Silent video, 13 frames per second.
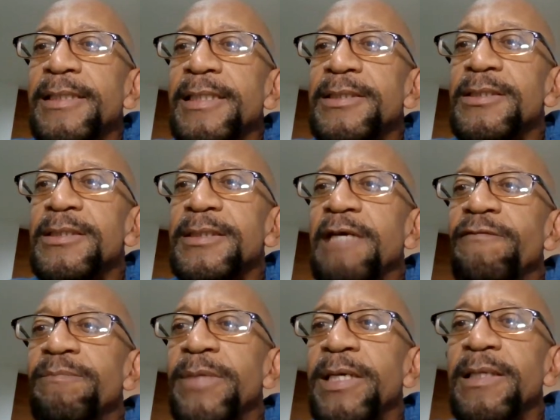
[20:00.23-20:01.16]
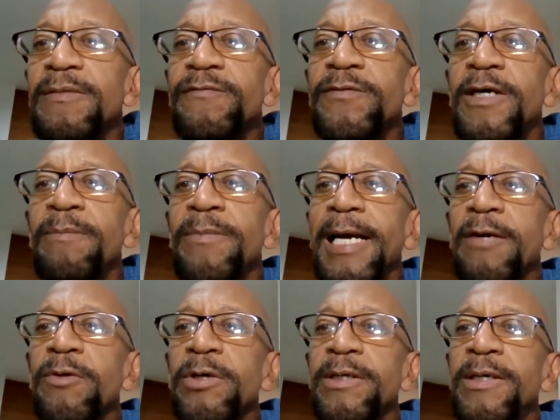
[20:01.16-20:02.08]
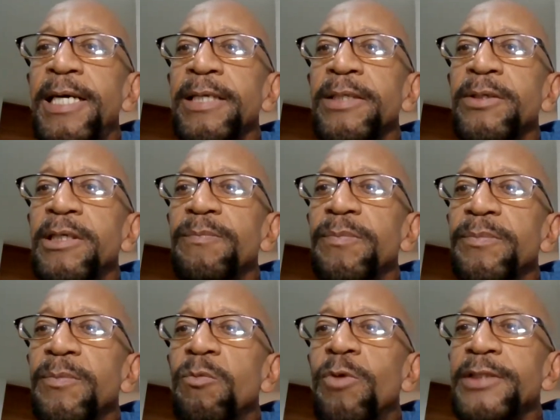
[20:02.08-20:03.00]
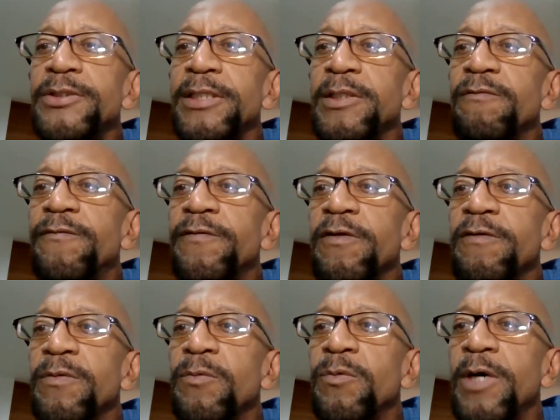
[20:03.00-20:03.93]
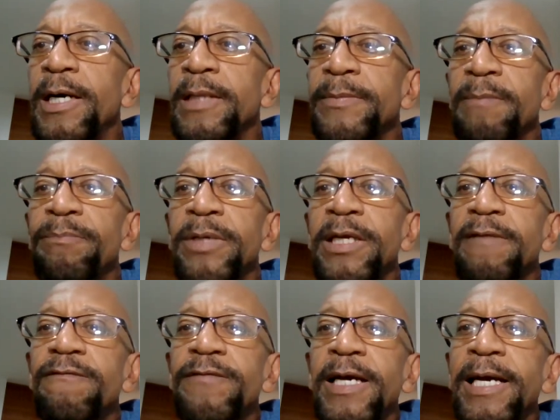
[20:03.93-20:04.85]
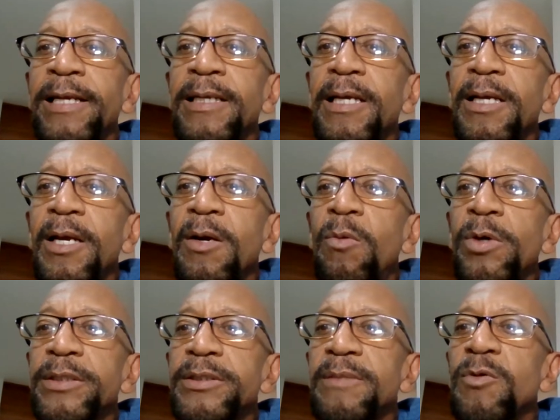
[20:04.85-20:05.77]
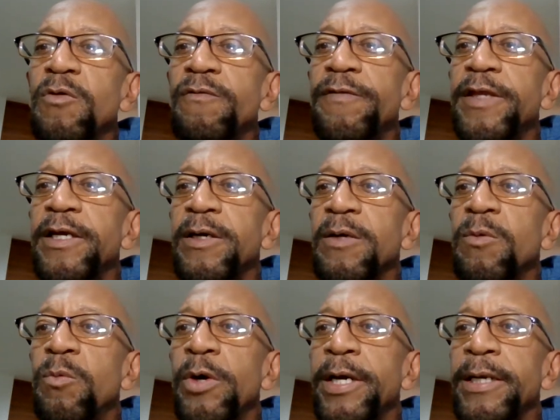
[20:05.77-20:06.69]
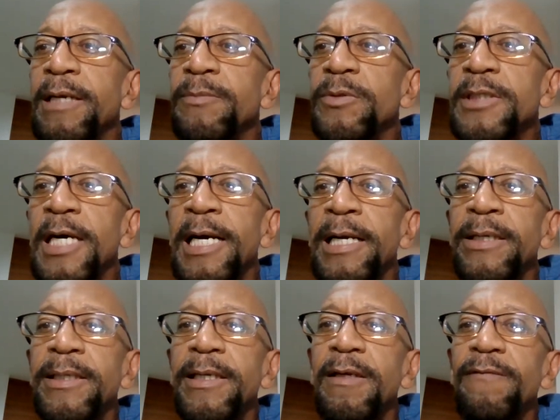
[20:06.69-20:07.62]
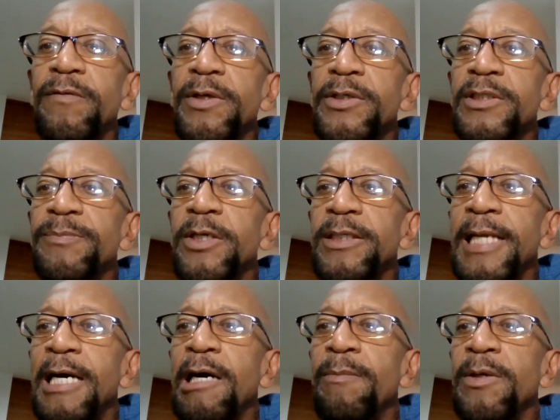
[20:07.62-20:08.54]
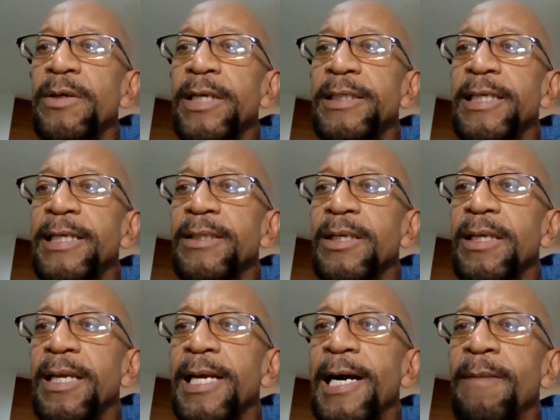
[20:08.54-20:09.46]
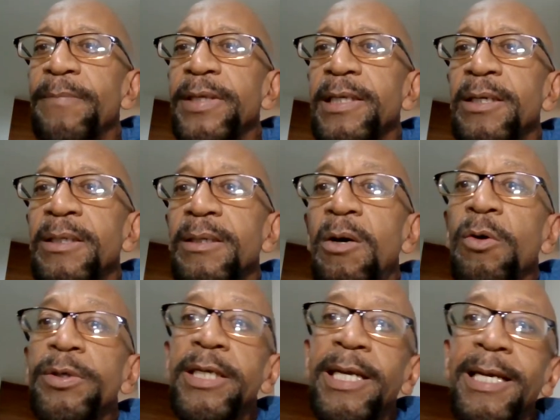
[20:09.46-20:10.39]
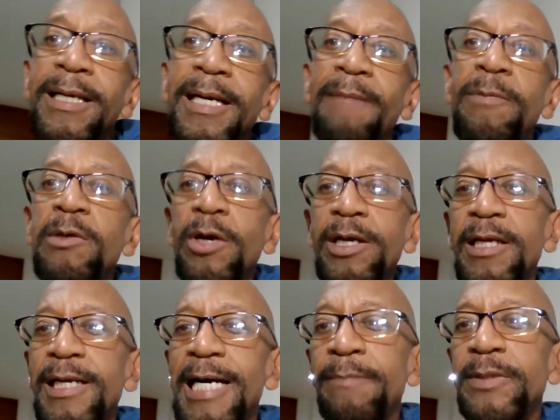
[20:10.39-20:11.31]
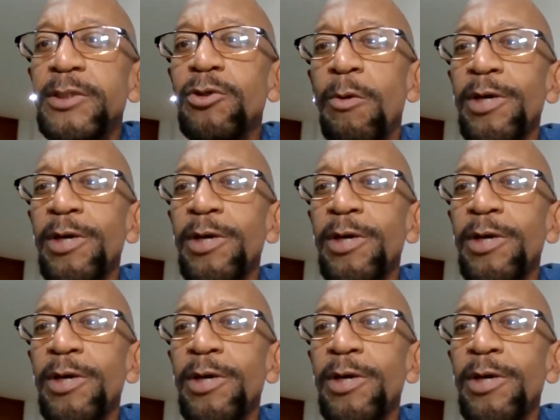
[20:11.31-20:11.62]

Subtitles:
This is Stephen Bell from Akron, Ohio, watching you for a while. I'm a big fan. Wanted to move there when I'm retired for years, but now I'm looking at Gambia. Oh yeah, I've been looking Gambia too.